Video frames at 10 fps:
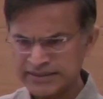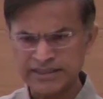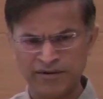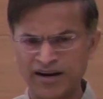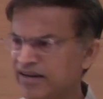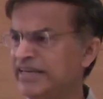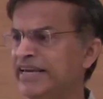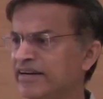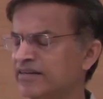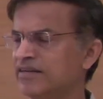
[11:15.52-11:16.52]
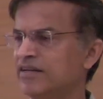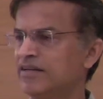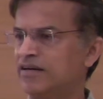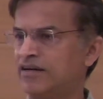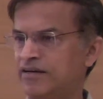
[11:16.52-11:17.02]
similarly here,
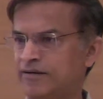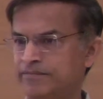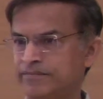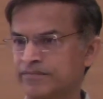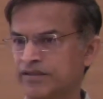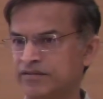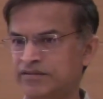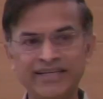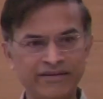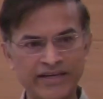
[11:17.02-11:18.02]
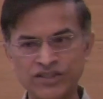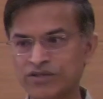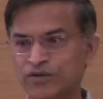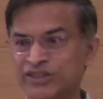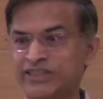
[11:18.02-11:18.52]
the
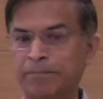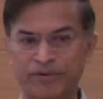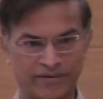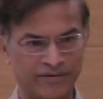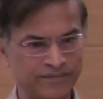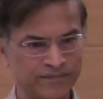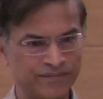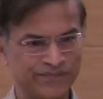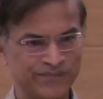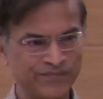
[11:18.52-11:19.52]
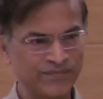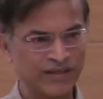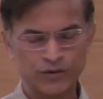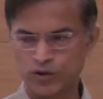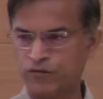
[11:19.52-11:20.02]
invention was stepper.
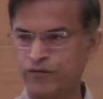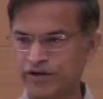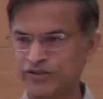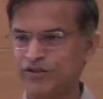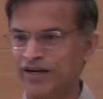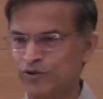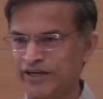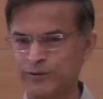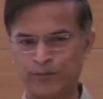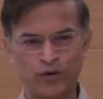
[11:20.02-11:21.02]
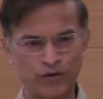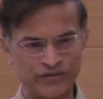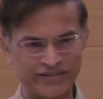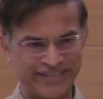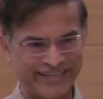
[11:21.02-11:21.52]
So first you had to
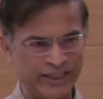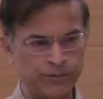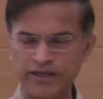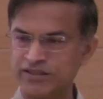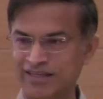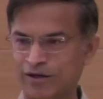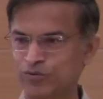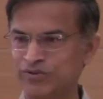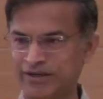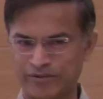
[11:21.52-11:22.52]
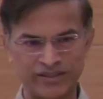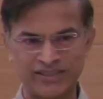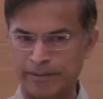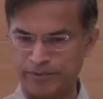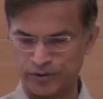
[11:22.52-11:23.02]
expose each piece. Now there was a
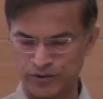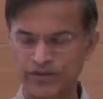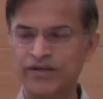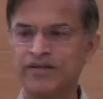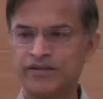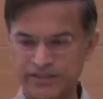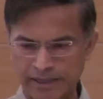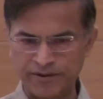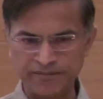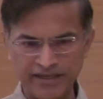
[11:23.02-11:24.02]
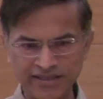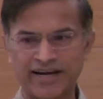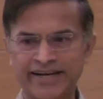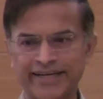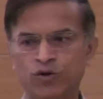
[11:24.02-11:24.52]
stepper. So the stepper meaning
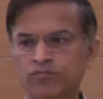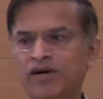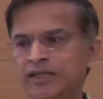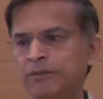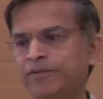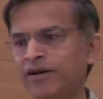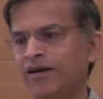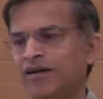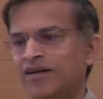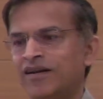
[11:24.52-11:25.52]
I can do multiple